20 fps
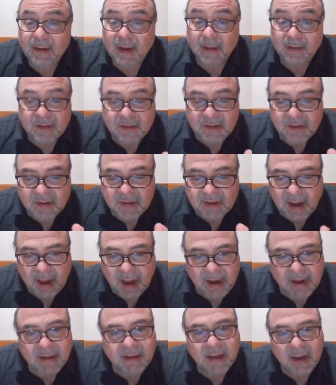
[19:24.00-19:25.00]
Now, this is an
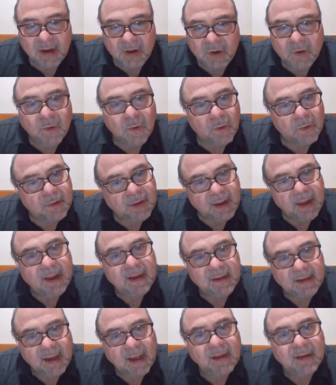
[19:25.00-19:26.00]
18-year-old
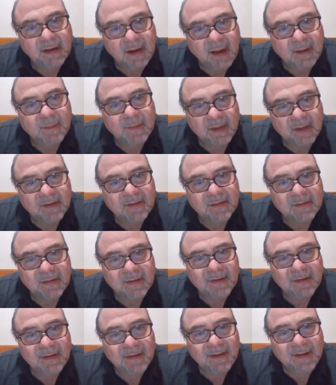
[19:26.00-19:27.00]
kid telling him this.
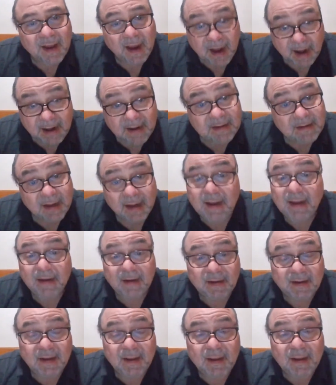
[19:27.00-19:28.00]

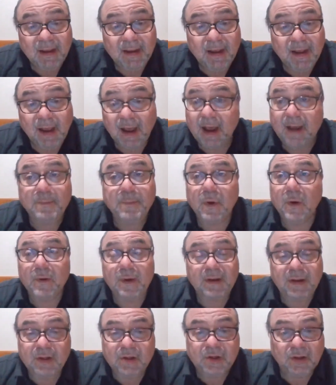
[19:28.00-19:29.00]
18. I
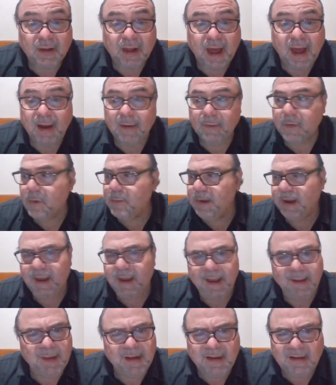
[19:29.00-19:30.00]
broke in July. Roma
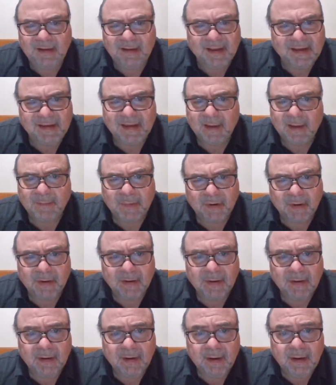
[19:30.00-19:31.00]
came in
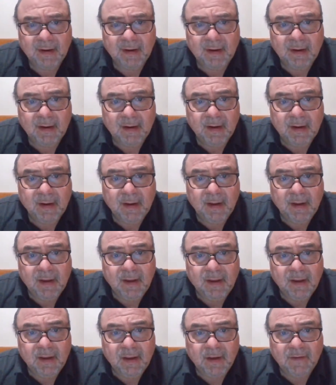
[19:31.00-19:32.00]
December
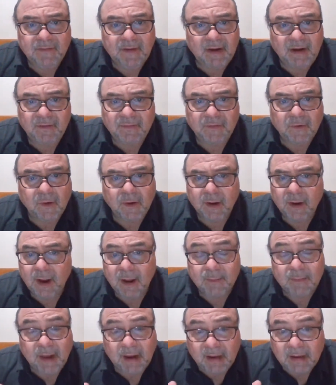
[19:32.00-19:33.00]
of 84.
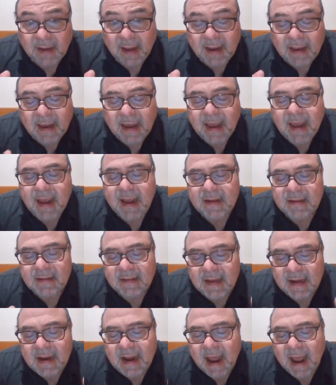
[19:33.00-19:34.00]
I'm like, they can't
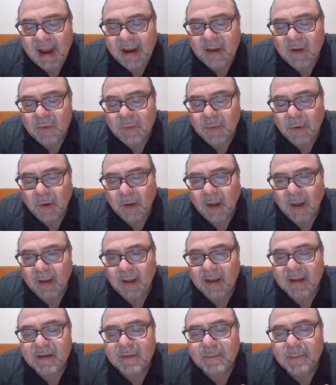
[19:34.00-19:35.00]
deny you,
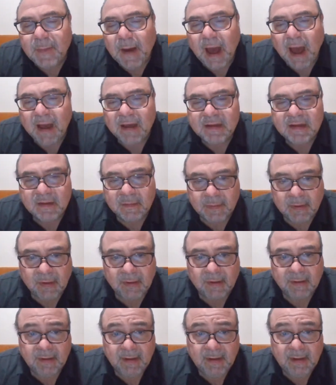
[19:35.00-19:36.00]
Paul. It's
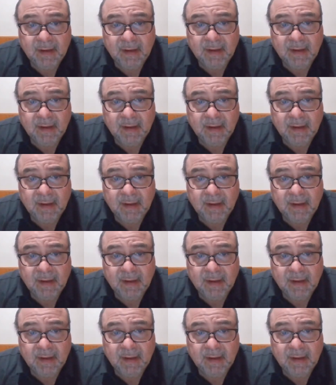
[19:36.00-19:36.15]
impossible.